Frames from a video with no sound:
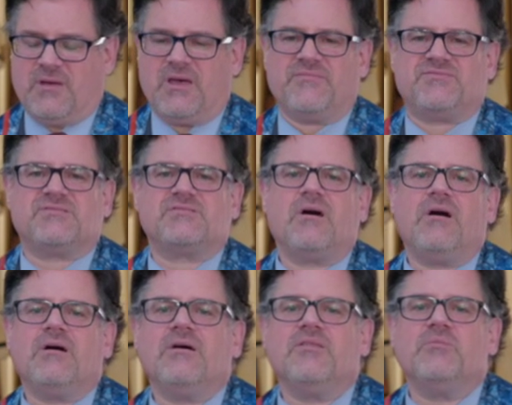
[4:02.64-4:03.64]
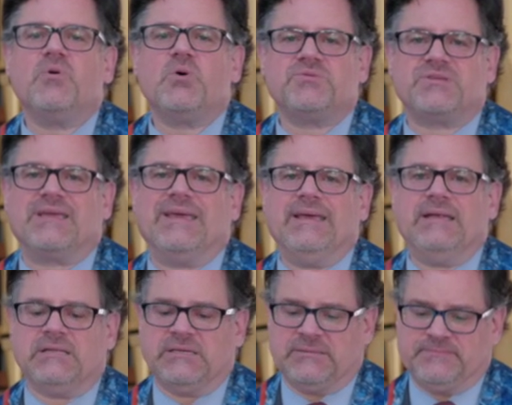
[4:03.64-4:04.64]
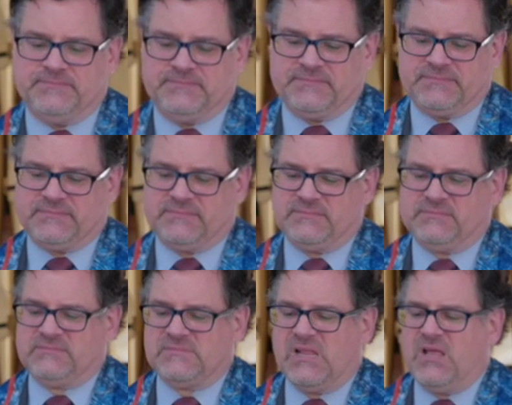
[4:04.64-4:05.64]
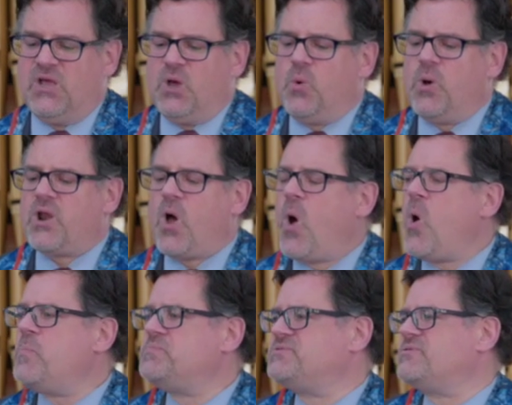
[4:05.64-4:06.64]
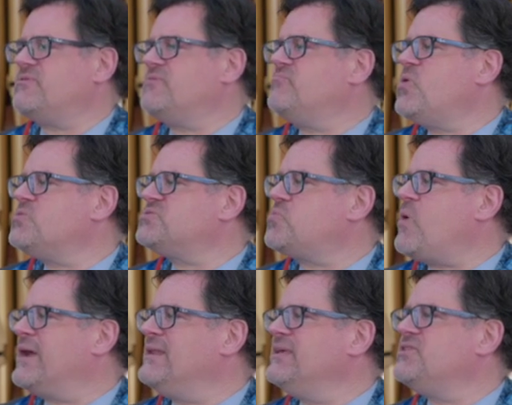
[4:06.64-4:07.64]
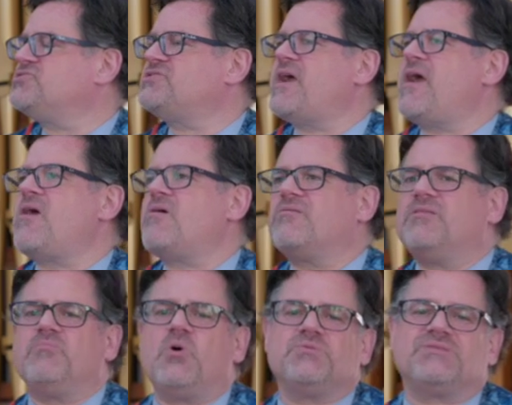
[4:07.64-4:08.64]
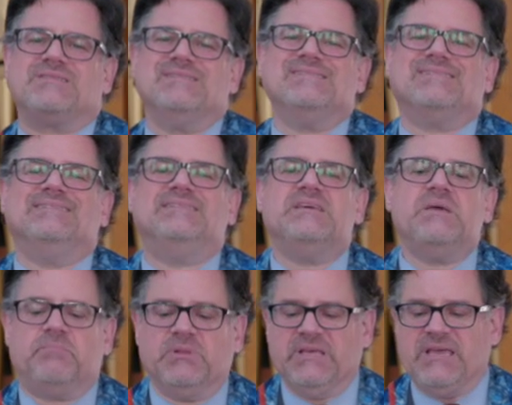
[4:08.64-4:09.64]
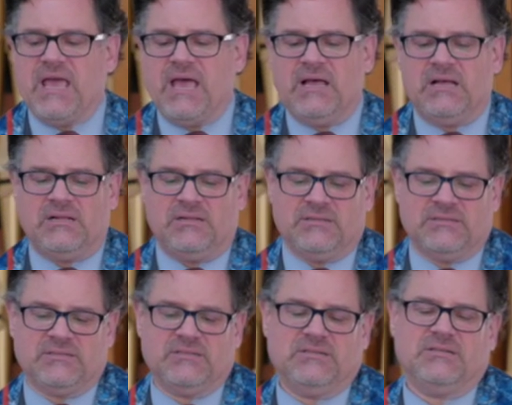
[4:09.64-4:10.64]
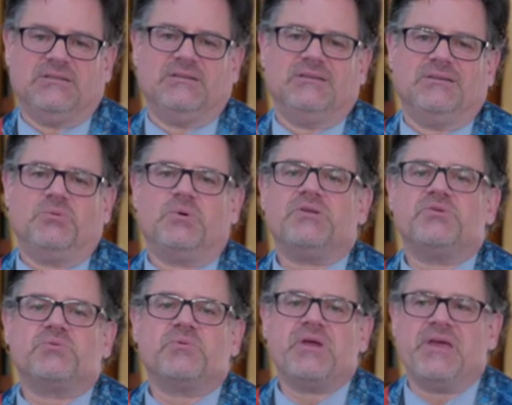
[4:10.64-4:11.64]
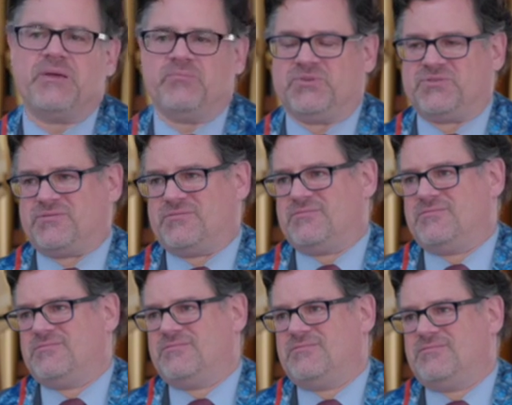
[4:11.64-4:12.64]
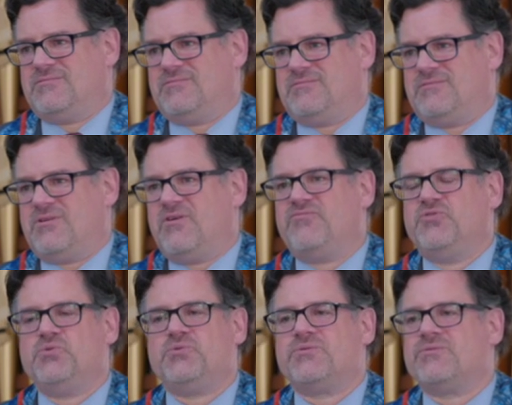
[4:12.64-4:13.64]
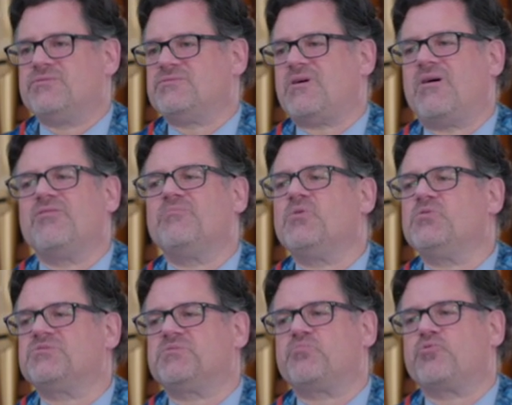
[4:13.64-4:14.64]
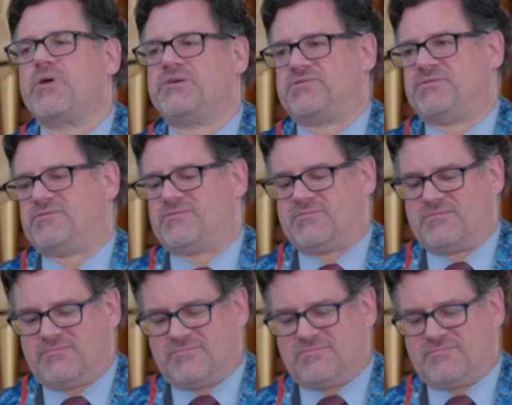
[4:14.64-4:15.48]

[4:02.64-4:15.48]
have stung the most keenly? What hopes are the most widely shared, the most deeply held? What dreams of yours are the most precious?